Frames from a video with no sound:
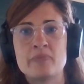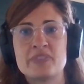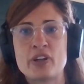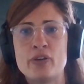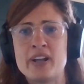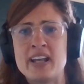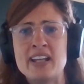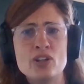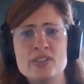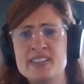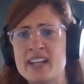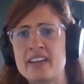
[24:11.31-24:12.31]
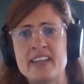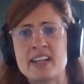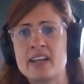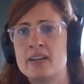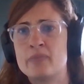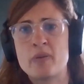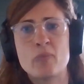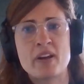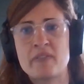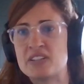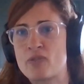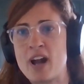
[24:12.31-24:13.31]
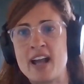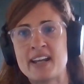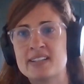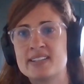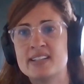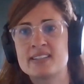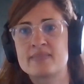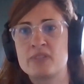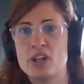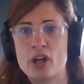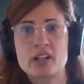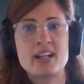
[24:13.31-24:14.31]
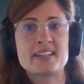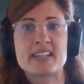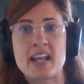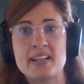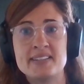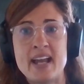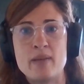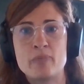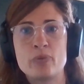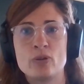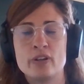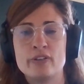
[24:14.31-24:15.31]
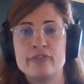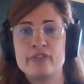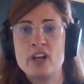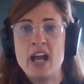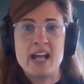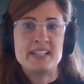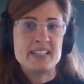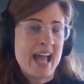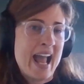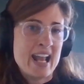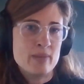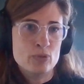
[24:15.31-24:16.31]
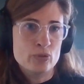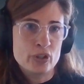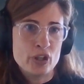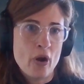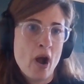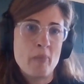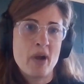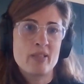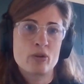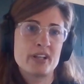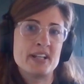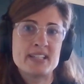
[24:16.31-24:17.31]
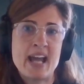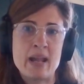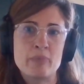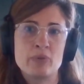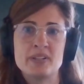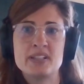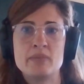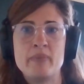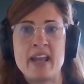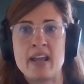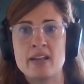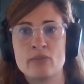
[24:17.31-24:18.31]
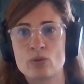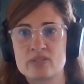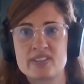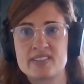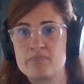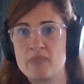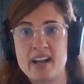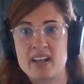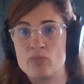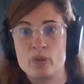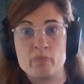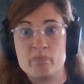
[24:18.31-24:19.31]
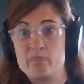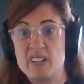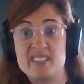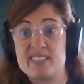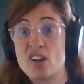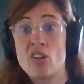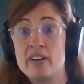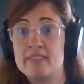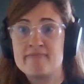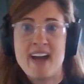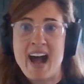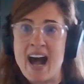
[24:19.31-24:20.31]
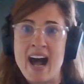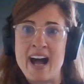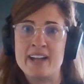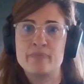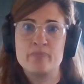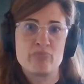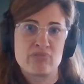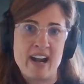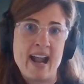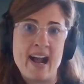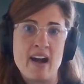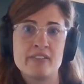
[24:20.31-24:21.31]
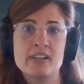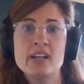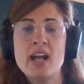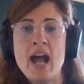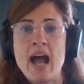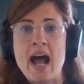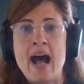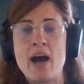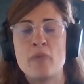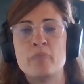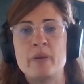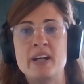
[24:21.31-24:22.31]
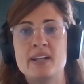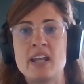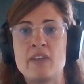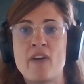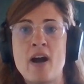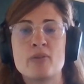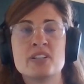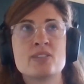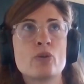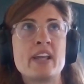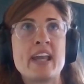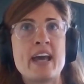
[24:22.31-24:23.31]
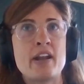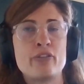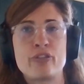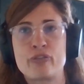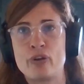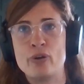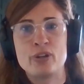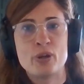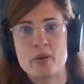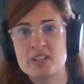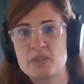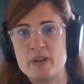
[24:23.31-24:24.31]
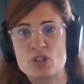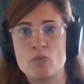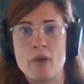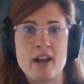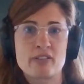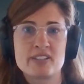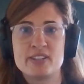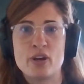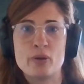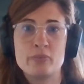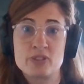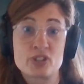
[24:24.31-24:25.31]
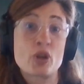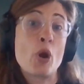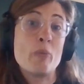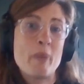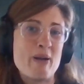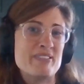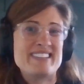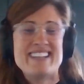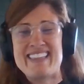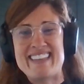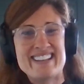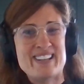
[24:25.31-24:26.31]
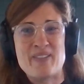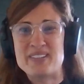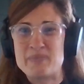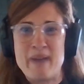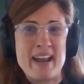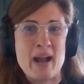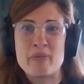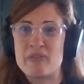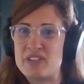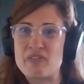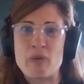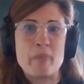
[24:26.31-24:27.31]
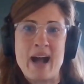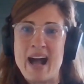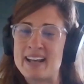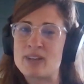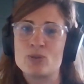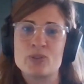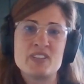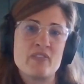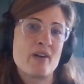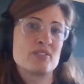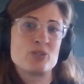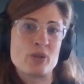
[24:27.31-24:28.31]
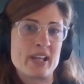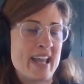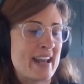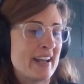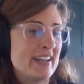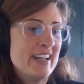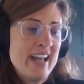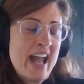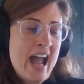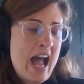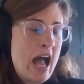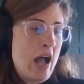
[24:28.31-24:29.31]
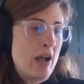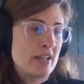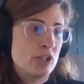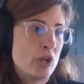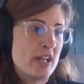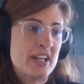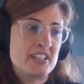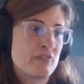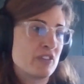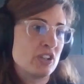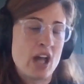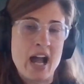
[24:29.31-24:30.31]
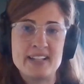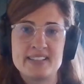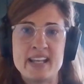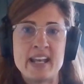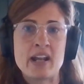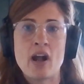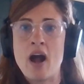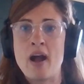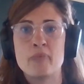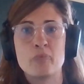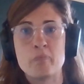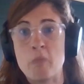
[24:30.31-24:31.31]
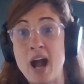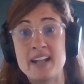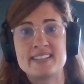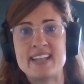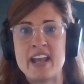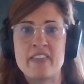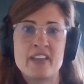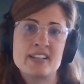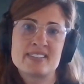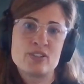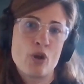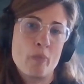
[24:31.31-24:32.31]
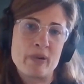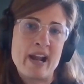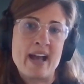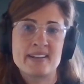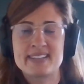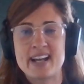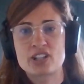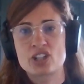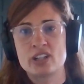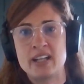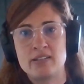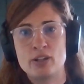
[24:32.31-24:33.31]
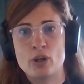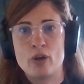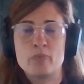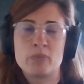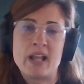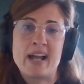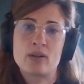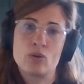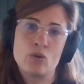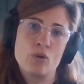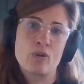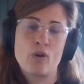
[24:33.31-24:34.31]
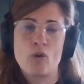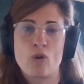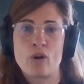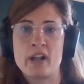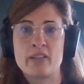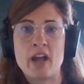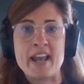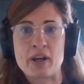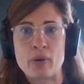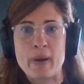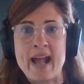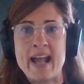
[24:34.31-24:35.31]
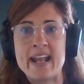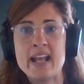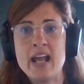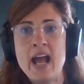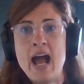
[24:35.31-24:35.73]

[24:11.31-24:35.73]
So he used, I think, in one of his writings, this, classic example of a table. I might look at a table and to me it looks like it would be solid, hard, brown. But if I was looking at it through, a special microscope, I would see that, it's made up of different particles. If I was looking at it, in a different light setting, I might say that it's not brown, it's actually, black or a lighter grey.